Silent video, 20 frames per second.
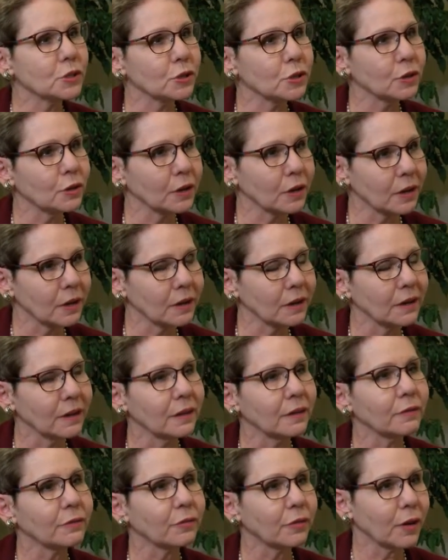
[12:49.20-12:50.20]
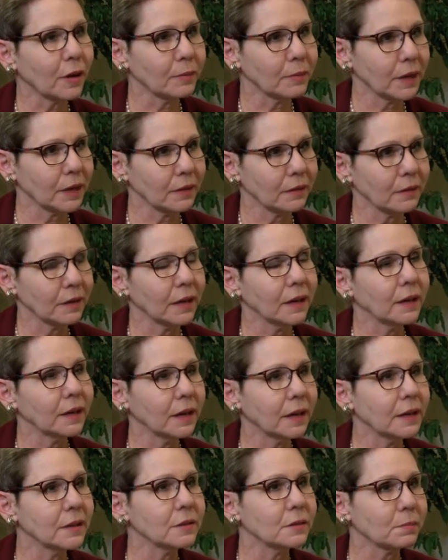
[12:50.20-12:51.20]
took from it in
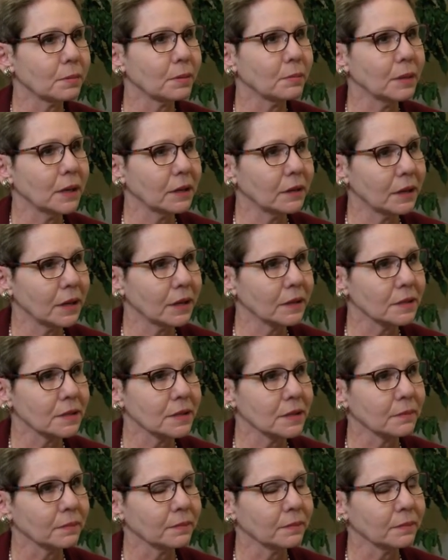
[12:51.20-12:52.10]
his Prometheus?